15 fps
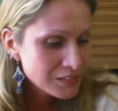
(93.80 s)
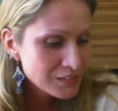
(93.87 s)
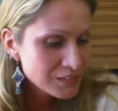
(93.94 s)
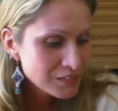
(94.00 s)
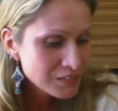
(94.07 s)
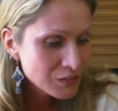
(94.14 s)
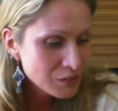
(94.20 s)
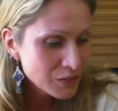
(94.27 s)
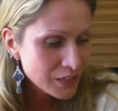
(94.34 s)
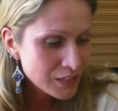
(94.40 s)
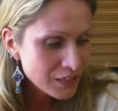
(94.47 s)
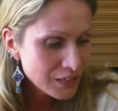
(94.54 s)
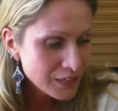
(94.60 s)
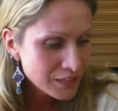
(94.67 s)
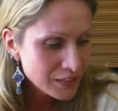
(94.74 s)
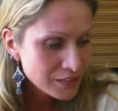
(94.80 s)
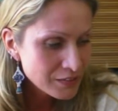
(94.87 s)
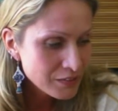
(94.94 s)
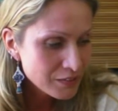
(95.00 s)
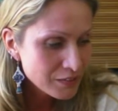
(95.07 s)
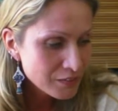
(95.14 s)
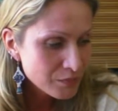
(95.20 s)
you know, I
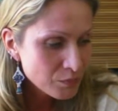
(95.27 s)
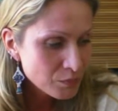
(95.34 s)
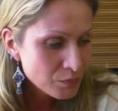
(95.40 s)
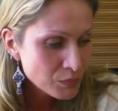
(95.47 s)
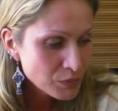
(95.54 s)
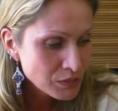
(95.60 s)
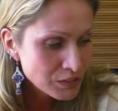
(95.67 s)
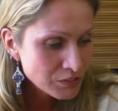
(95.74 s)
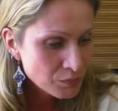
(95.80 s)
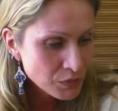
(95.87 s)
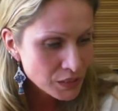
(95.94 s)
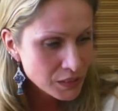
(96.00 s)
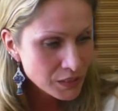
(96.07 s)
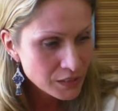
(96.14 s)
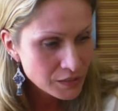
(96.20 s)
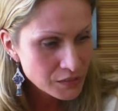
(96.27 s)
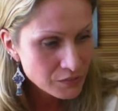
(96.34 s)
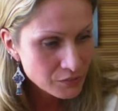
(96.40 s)
believe media,